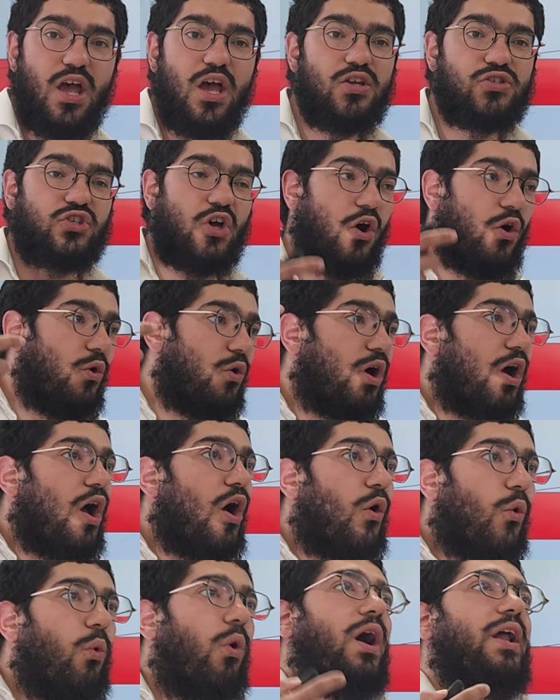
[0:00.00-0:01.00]
So
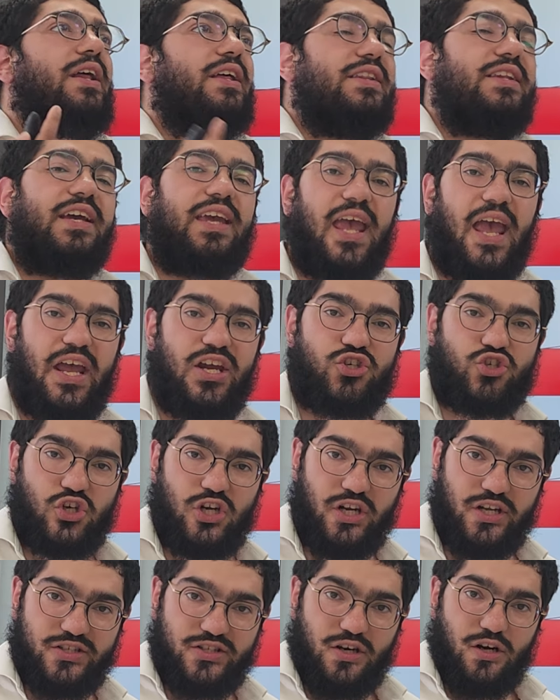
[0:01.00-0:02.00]
what
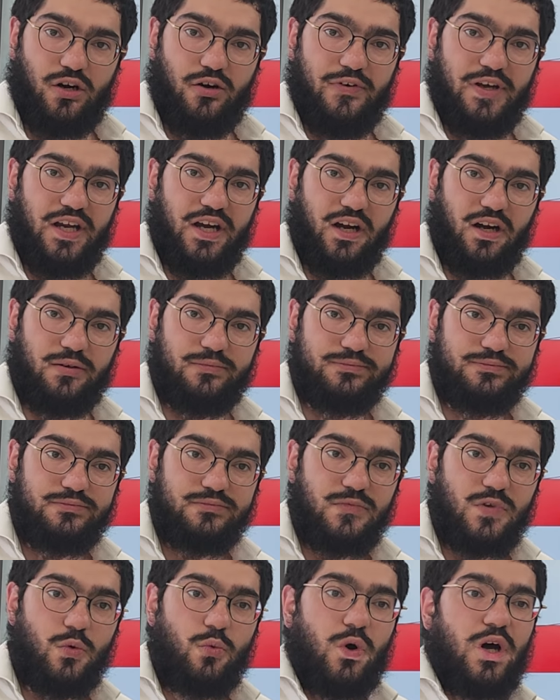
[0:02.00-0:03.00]
indication is there over here?
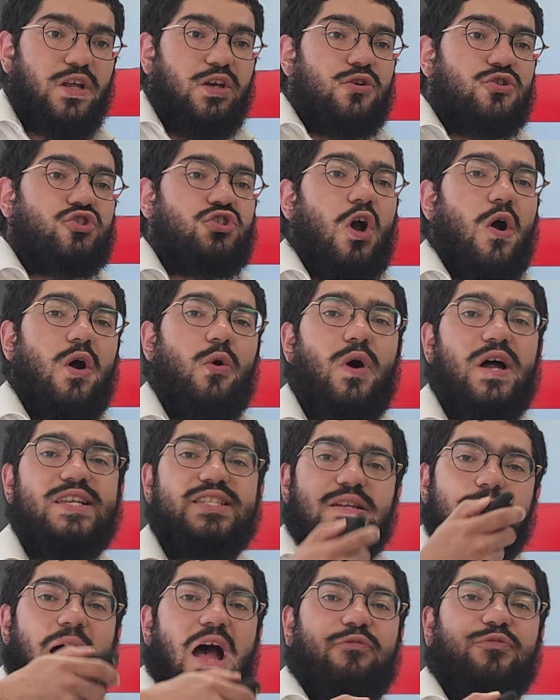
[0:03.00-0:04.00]
What are you showing? What
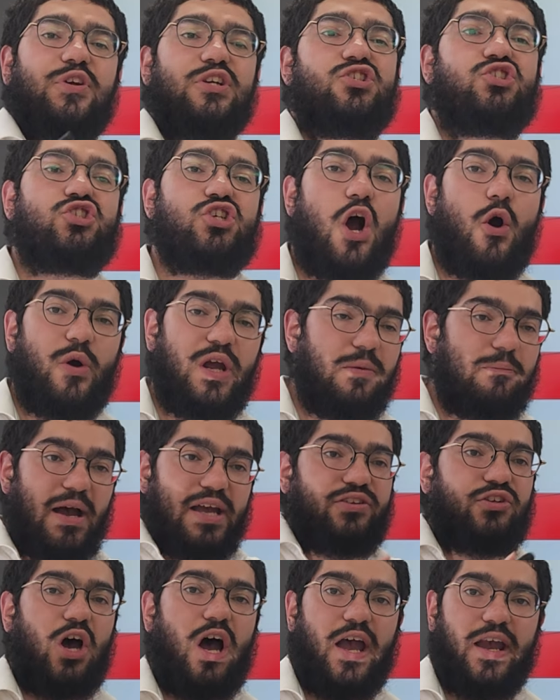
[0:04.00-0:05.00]
is the mafkid showing by
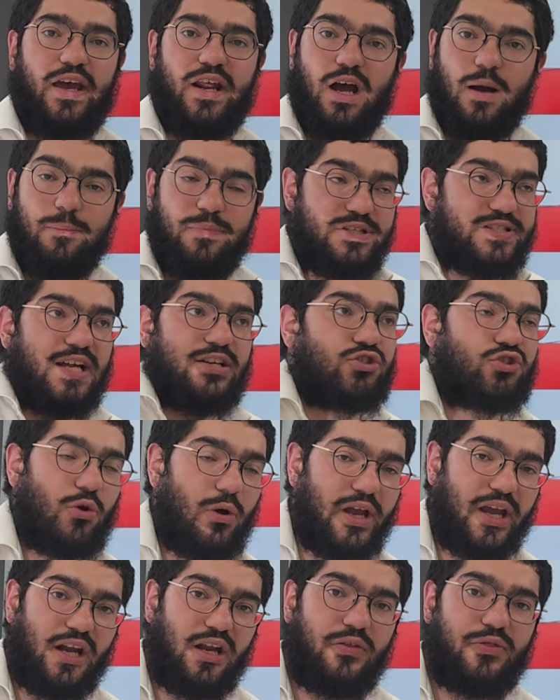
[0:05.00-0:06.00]
tying it up? He's not
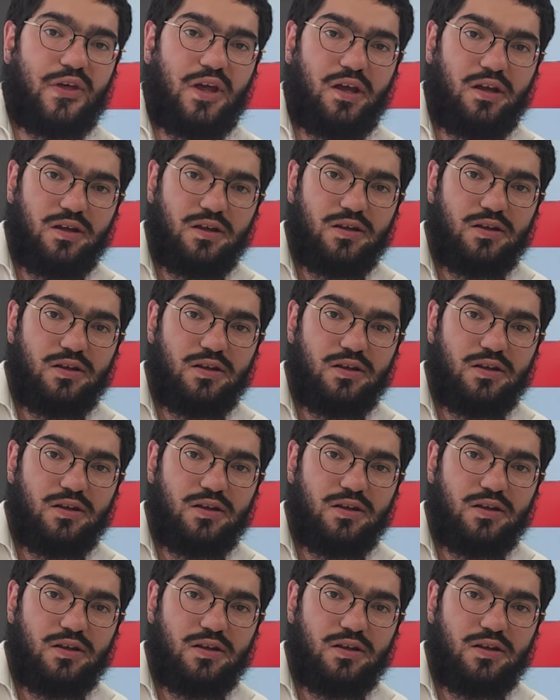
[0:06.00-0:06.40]
showing anything.